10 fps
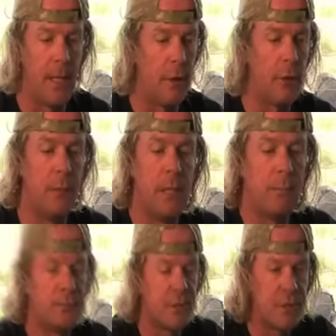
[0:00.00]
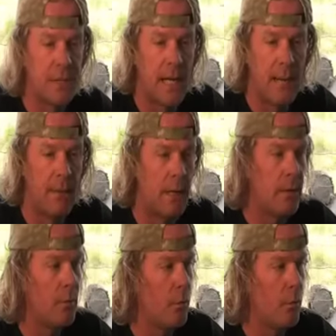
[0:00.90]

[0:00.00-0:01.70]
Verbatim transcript: It could be the position that I'm in,